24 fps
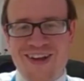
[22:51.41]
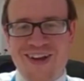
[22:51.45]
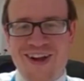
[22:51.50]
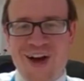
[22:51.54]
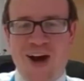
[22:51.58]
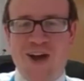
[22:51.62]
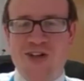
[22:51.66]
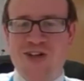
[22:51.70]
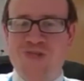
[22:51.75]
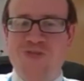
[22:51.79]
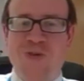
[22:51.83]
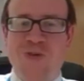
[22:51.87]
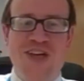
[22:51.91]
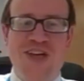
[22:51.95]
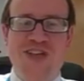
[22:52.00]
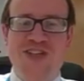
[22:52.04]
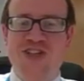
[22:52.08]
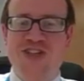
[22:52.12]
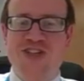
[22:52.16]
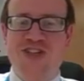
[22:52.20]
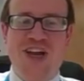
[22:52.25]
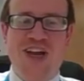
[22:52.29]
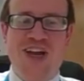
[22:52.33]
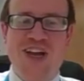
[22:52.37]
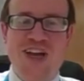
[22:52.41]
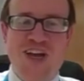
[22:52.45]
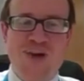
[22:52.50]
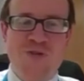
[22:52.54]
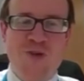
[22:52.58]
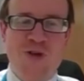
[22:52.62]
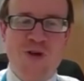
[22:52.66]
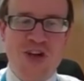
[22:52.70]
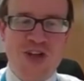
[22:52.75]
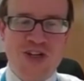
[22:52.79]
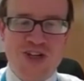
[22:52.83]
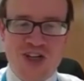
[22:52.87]
That makes it trickier
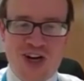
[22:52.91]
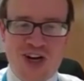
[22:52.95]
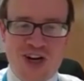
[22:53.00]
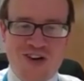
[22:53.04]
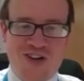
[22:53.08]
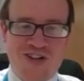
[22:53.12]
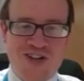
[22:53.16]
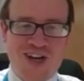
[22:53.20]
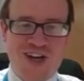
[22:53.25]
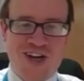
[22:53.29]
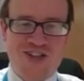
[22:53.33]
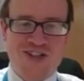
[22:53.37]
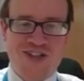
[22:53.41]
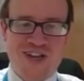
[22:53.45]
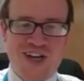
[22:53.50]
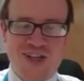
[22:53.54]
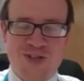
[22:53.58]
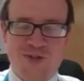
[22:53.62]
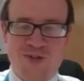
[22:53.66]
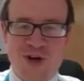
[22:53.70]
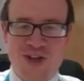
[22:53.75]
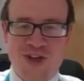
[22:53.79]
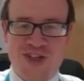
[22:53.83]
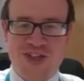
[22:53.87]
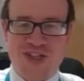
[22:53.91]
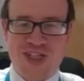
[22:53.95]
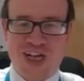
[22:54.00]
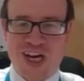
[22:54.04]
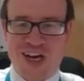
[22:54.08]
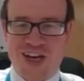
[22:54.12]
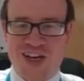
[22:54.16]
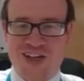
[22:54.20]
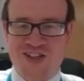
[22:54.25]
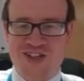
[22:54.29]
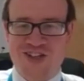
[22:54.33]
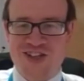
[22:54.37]
for you, John. That's part of the
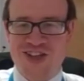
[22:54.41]
challenge.